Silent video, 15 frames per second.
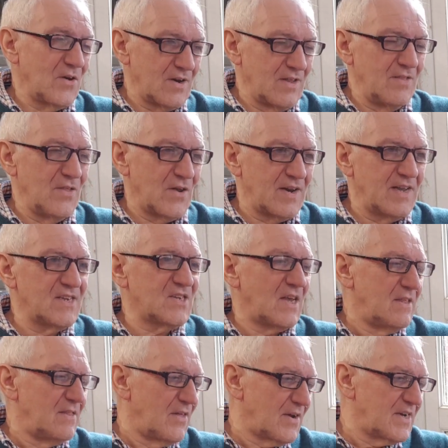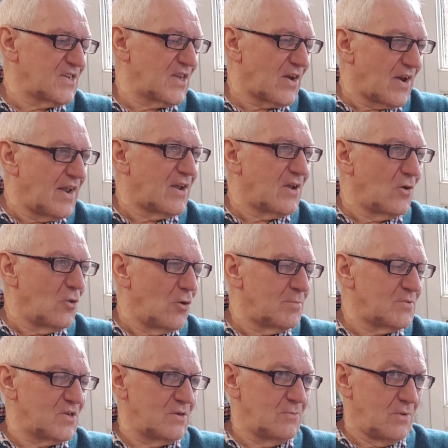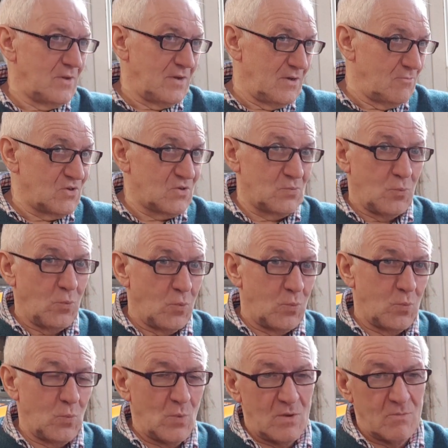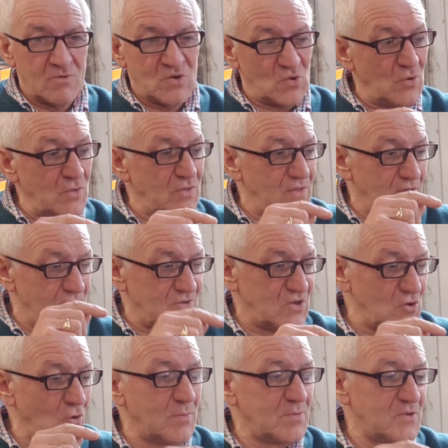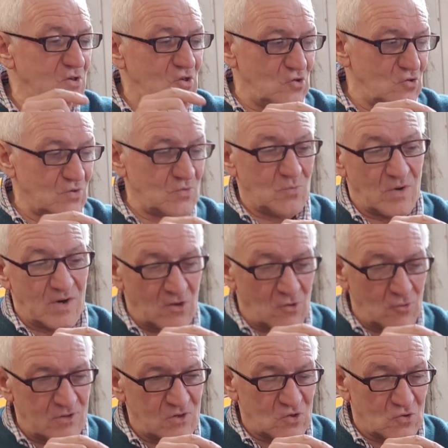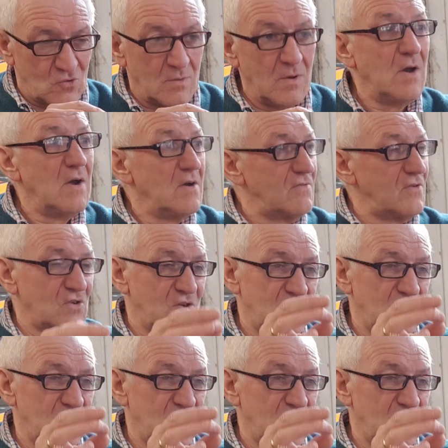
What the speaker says: There is a reticle option, and it was the option chosen when I got the scope for